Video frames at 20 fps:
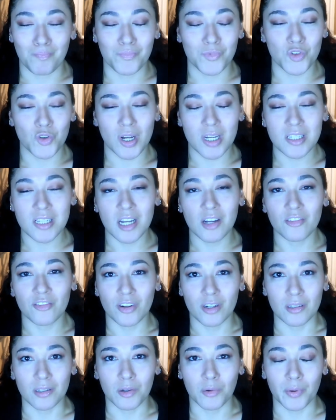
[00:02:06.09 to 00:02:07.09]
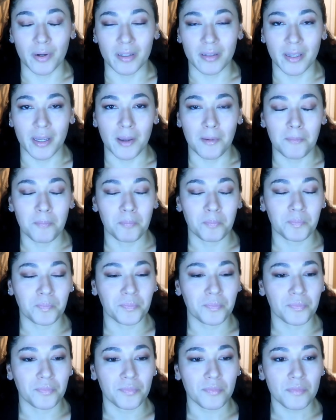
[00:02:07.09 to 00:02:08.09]
Dries down fairly quickly.
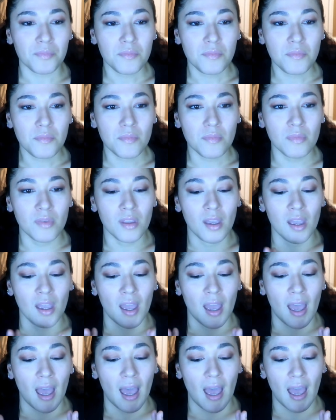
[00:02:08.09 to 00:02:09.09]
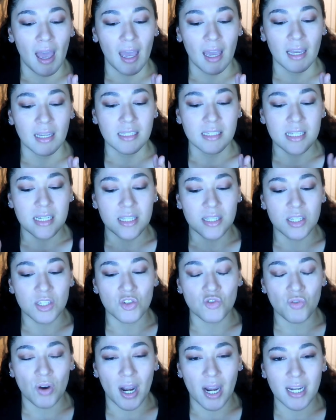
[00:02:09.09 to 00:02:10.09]
And in the
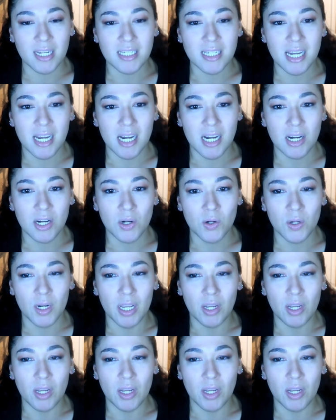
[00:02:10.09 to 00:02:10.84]
dry down,